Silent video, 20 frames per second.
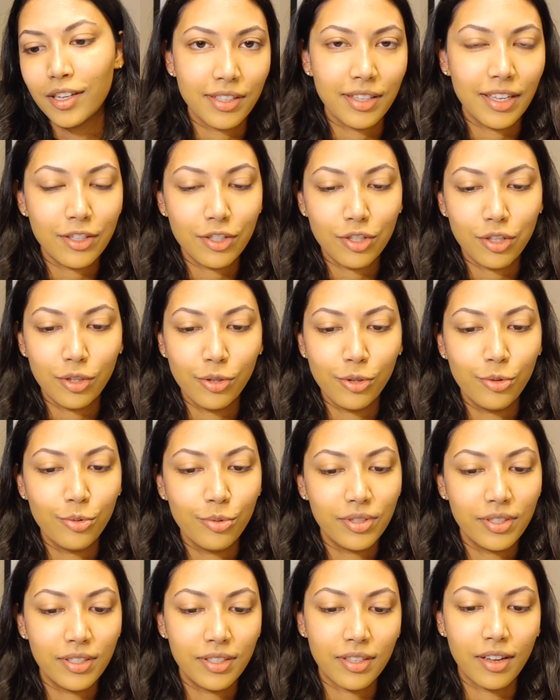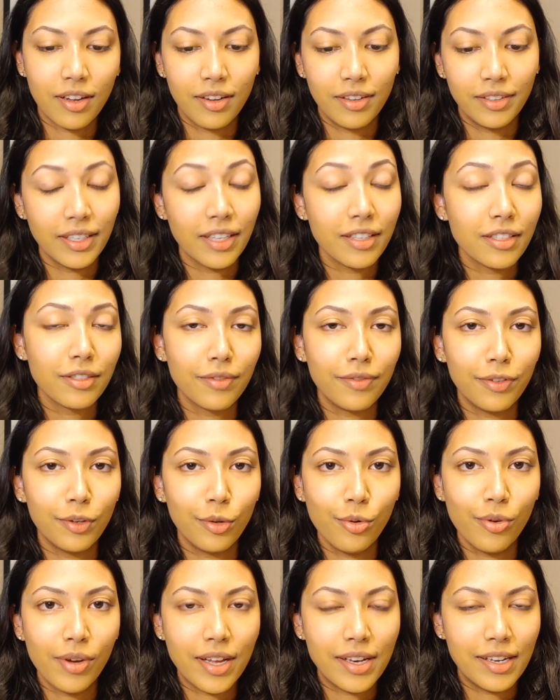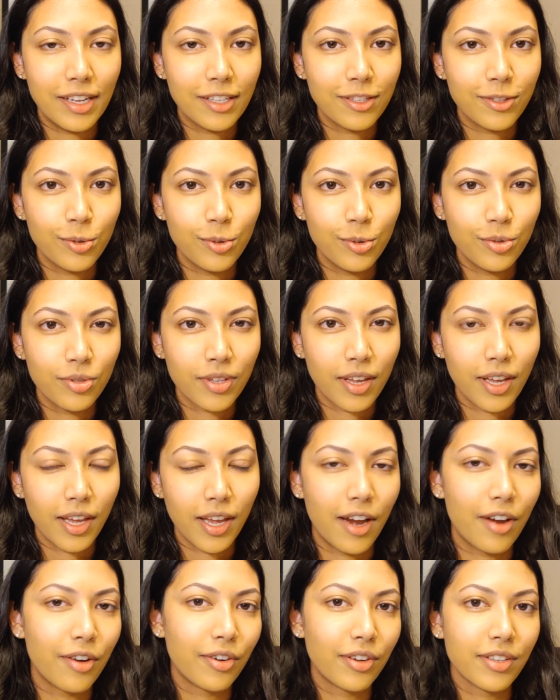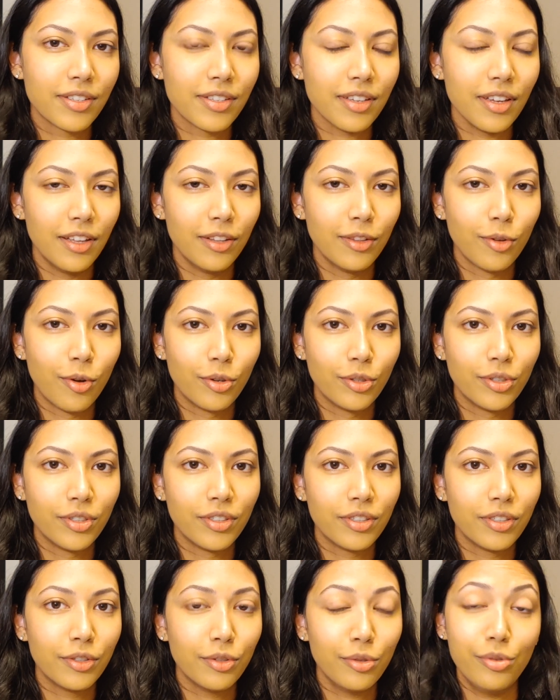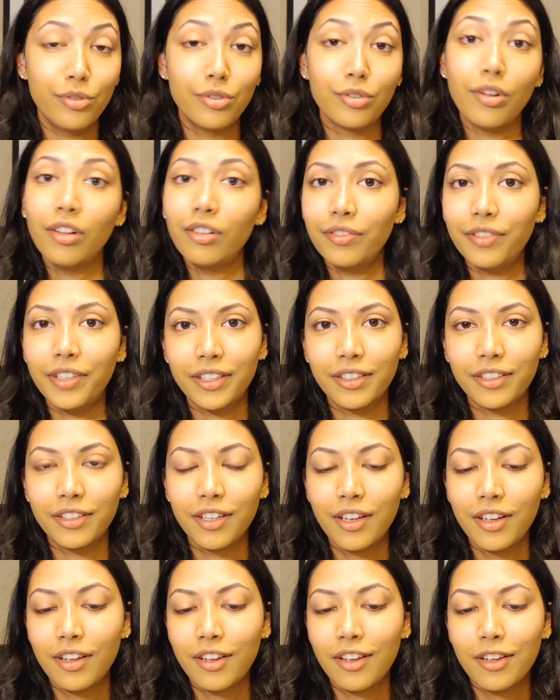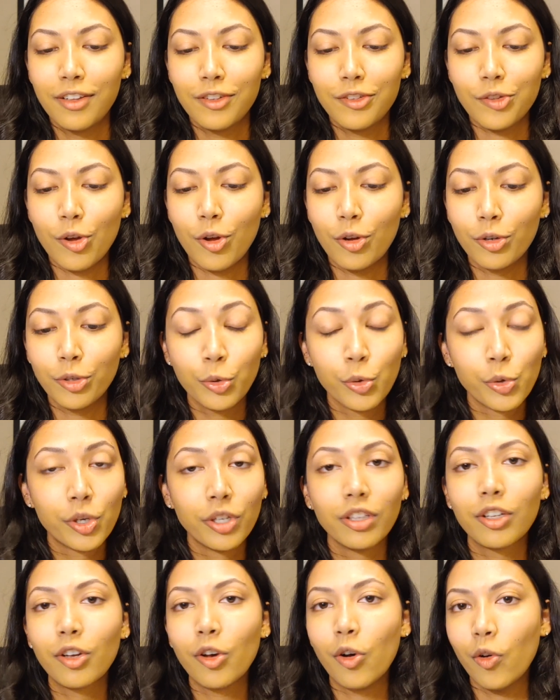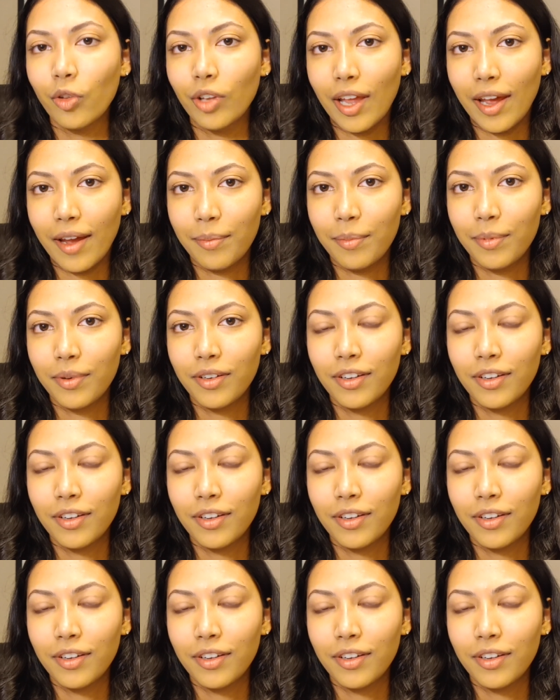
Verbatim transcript: Let's use uh, TensorFlow and let's use Keras in order to solve it on Google Colab.